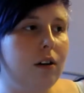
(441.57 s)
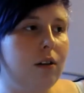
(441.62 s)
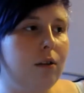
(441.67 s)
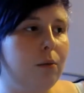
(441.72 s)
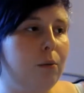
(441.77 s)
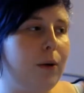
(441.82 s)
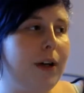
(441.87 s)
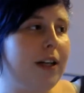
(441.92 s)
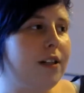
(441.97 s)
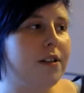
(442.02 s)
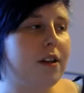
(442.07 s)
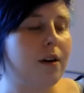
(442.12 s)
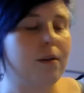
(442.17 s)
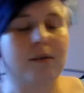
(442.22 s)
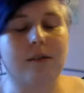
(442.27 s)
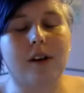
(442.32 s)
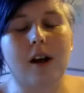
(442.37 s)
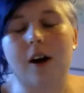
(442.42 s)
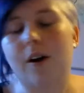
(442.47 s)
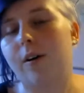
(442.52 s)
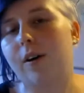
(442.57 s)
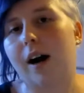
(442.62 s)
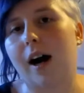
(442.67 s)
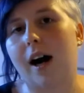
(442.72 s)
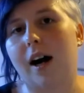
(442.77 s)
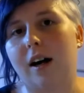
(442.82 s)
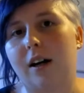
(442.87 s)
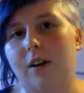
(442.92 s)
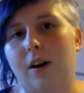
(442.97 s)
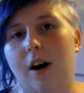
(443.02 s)
we don't know
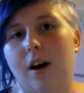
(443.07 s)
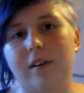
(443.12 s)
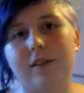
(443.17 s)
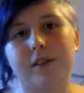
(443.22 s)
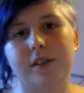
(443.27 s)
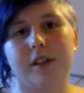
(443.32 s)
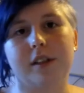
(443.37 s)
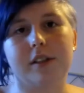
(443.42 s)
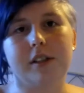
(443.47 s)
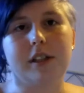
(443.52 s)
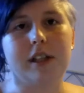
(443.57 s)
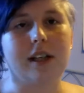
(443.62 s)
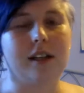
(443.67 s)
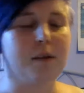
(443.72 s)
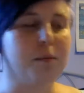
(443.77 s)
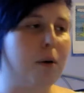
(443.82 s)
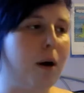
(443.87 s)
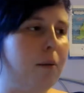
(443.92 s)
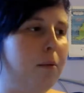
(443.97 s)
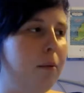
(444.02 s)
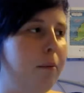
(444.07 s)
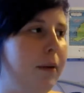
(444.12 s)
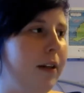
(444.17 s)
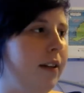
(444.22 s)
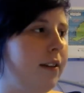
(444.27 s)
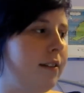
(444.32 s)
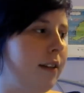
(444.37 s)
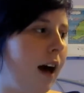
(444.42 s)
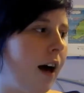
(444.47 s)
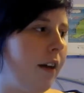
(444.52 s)
how often she's probably
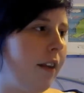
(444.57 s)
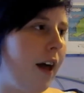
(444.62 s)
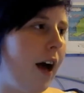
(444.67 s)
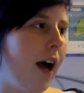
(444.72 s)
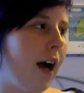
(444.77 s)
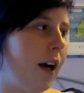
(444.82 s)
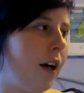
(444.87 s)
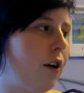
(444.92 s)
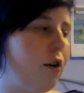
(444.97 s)
sat there